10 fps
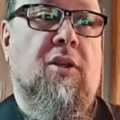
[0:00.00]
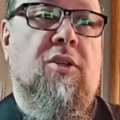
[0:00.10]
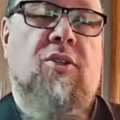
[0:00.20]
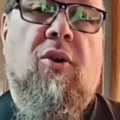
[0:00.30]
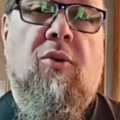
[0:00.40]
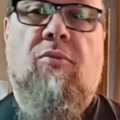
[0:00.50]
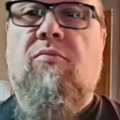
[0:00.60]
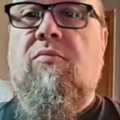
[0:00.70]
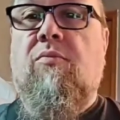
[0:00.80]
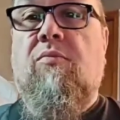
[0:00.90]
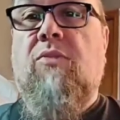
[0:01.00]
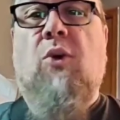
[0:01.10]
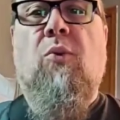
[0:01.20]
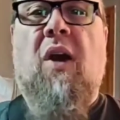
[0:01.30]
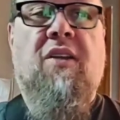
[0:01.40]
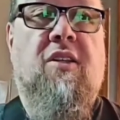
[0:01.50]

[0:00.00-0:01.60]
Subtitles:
So tone-wise,